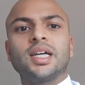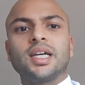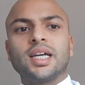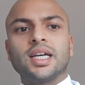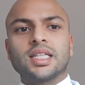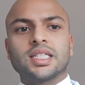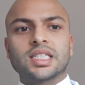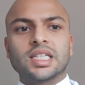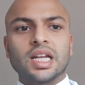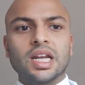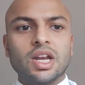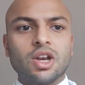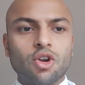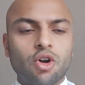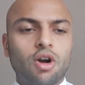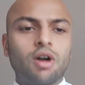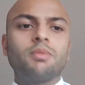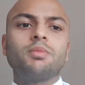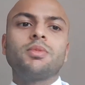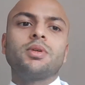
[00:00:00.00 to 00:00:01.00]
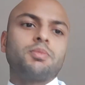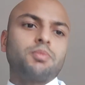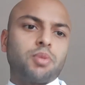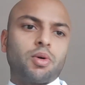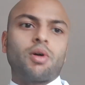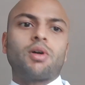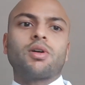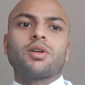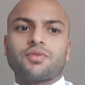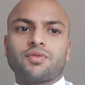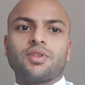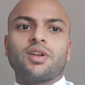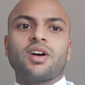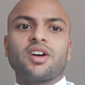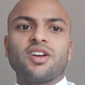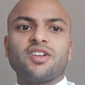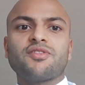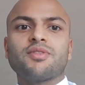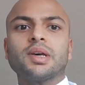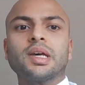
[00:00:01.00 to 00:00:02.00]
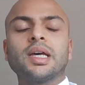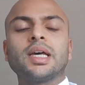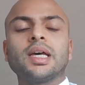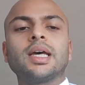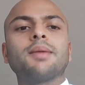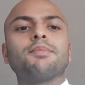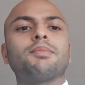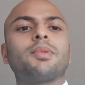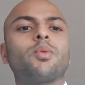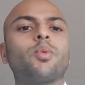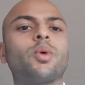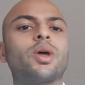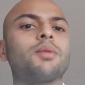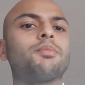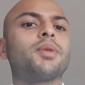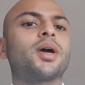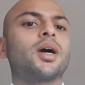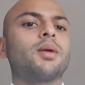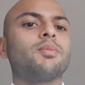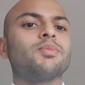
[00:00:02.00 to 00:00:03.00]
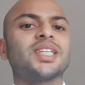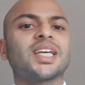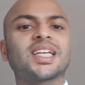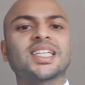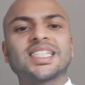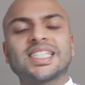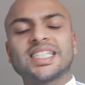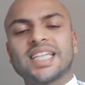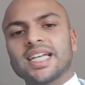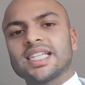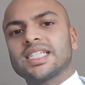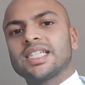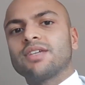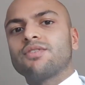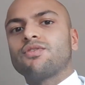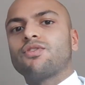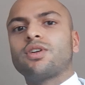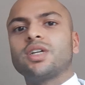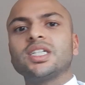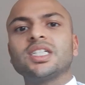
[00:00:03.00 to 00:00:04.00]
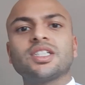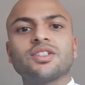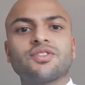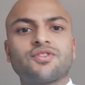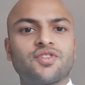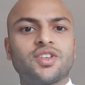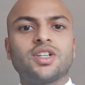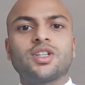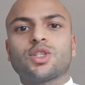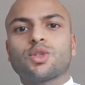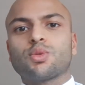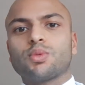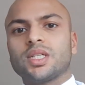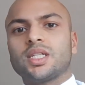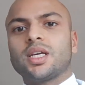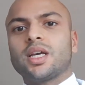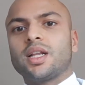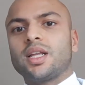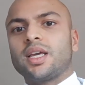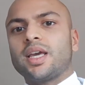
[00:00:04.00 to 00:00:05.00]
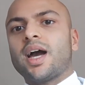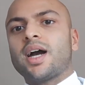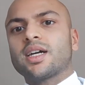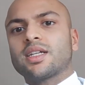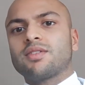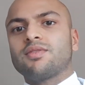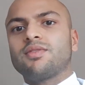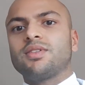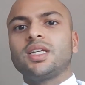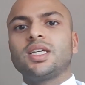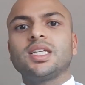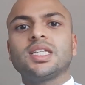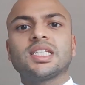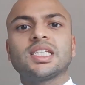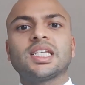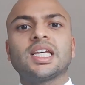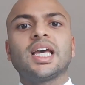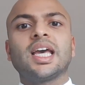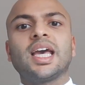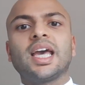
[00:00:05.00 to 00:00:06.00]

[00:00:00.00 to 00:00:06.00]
It's a normal part of life, but when it becomes excessive or interferes with daily activities,